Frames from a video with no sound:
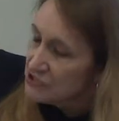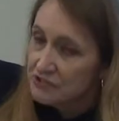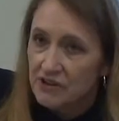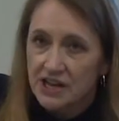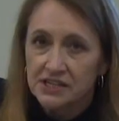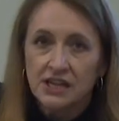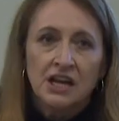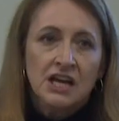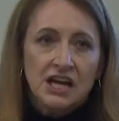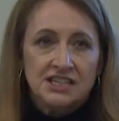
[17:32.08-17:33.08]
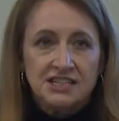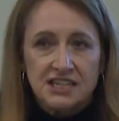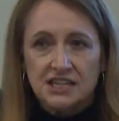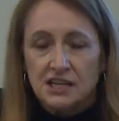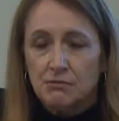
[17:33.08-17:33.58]
to find a
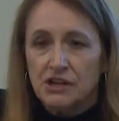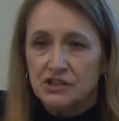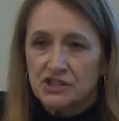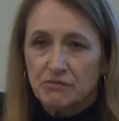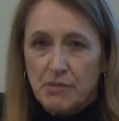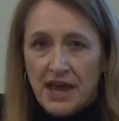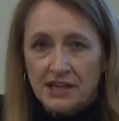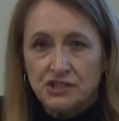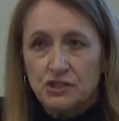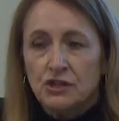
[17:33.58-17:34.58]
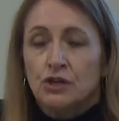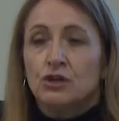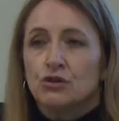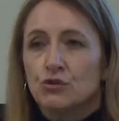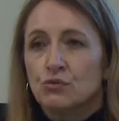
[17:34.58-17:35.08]
DNA relative match
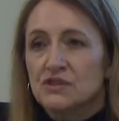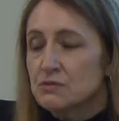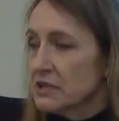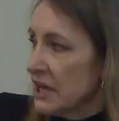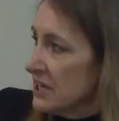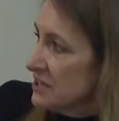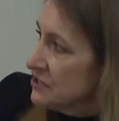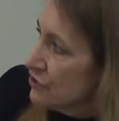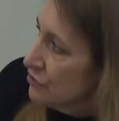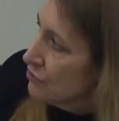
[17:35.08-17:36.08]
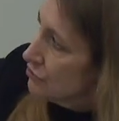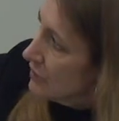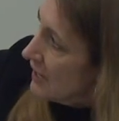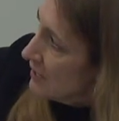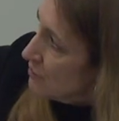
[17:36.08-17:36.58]
who was related to
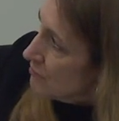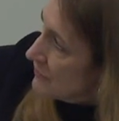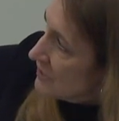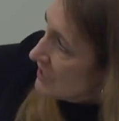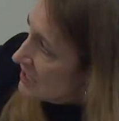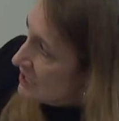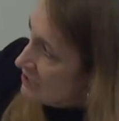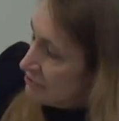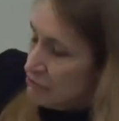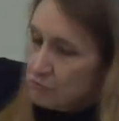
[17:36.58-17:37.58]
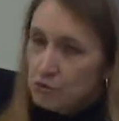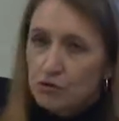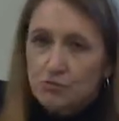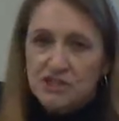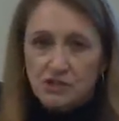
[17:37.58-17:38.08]
um, Edith through
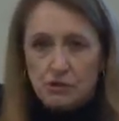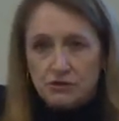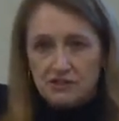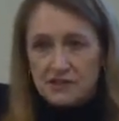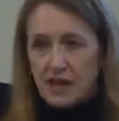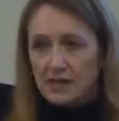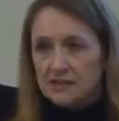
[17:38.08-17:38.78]
her maternal side.